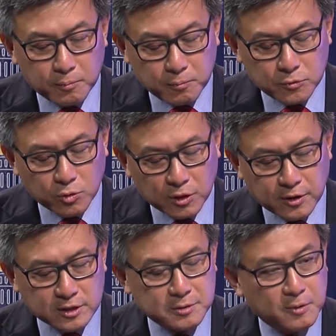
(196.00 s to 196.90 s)
doing
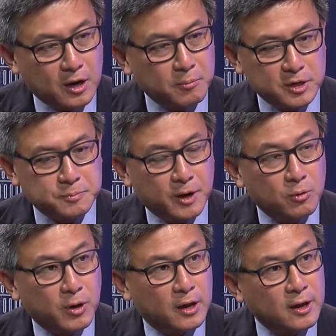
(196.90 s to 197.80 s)
things in a much better
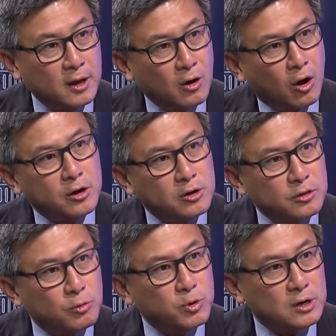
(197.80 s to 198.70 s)
way. Audited
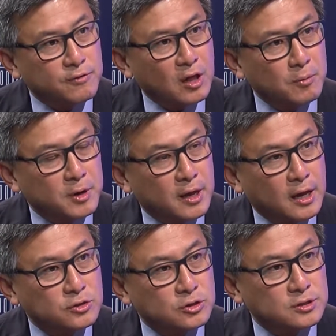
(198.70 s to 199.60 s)
the redevelopment
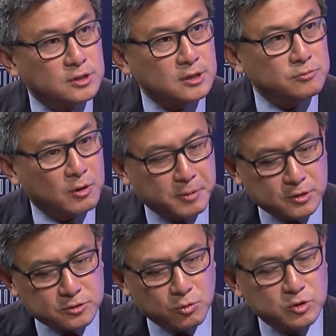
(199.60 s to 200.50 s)
agencies, right,
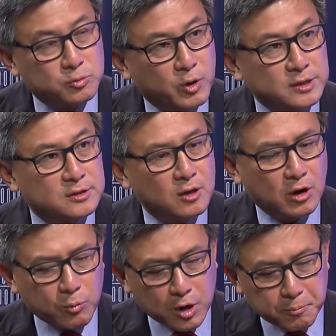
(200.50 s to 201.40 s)
because there was waste there.
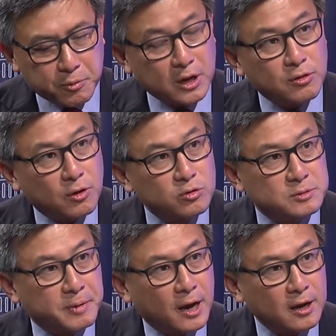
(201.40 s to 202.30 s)
I want to bring those
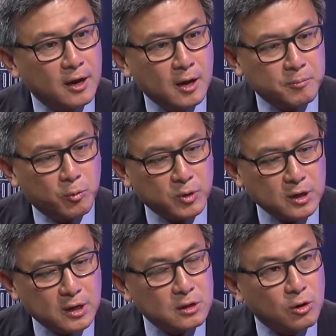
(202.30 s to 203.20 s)
back, but we
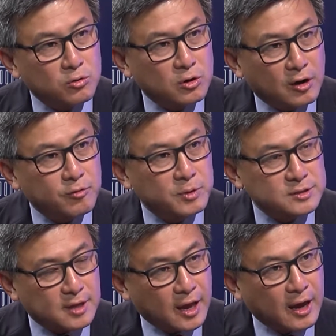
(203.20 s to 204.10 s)
need local
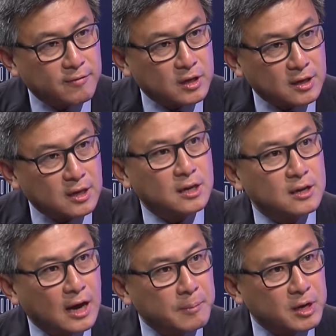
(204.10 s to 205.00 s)
governments to have the
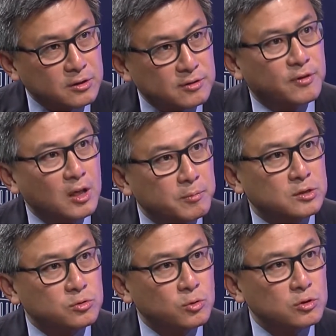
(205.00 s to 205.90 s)
economic
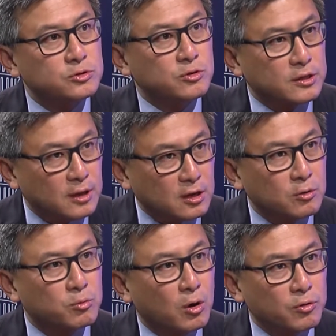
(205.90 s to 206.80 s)
development tools so that they can
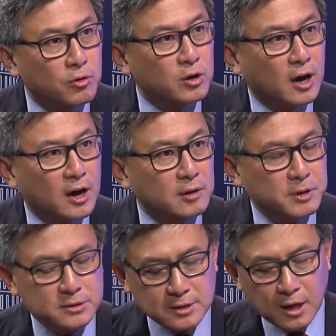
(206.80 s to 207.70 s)
grow their
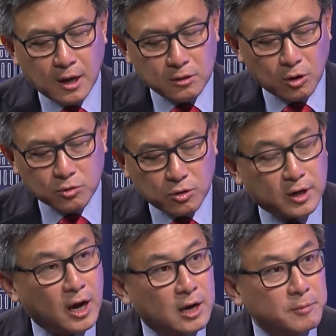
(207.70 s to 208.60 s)
economies, local
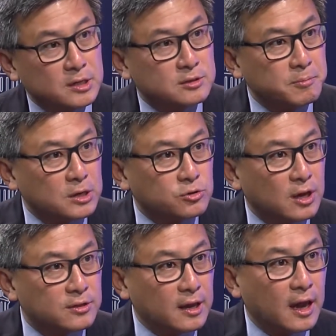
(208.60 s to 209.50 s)
economies, to make sure
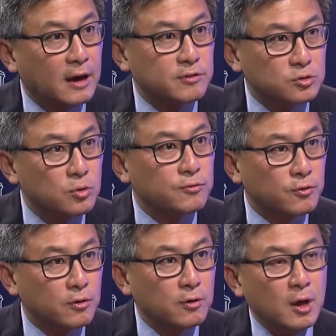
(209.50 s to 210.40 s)
that they have a tool
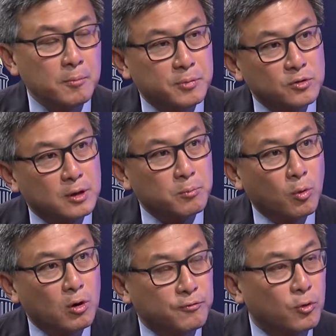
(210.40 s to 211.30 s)
for building
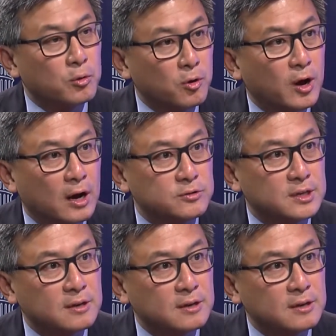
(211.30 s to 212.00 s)
more affordable housing.